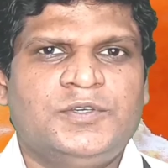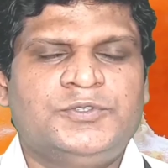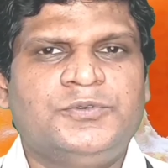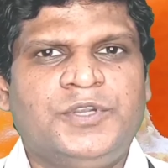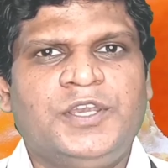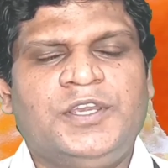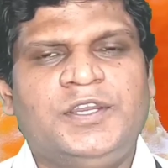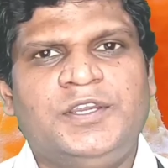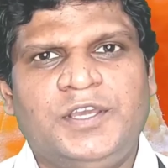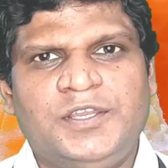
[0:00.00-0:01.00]
You should take
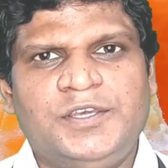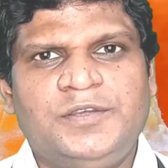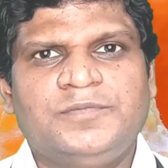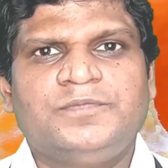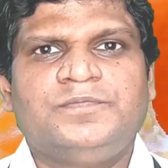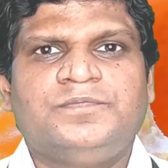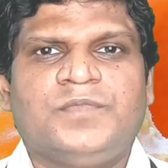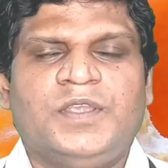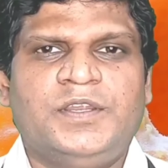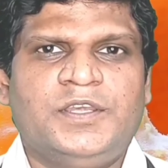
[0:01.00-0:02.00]
it daily.
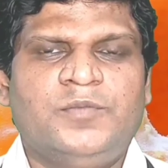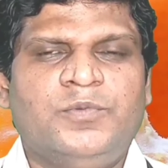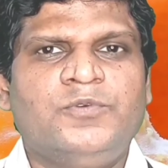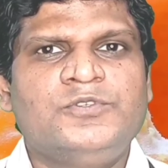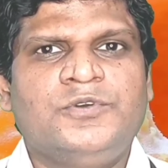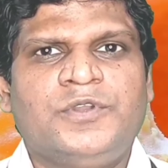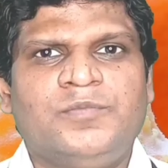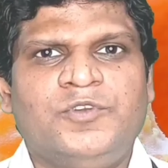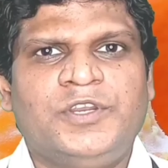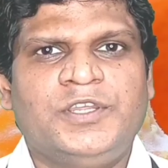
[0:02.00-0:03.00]
It improves your
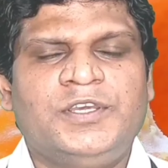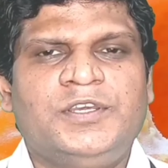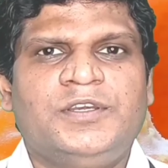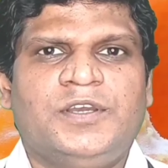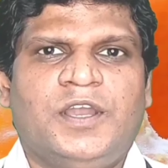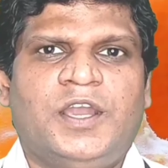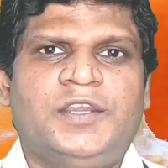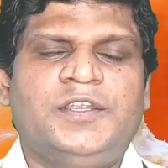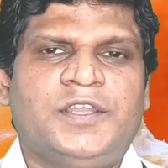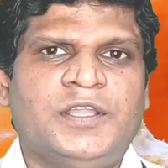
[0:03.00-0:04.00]
immunity
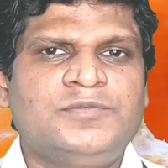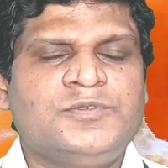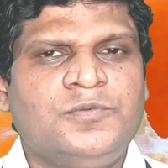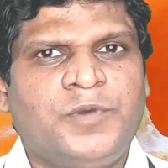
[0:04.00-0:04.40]
and it helps to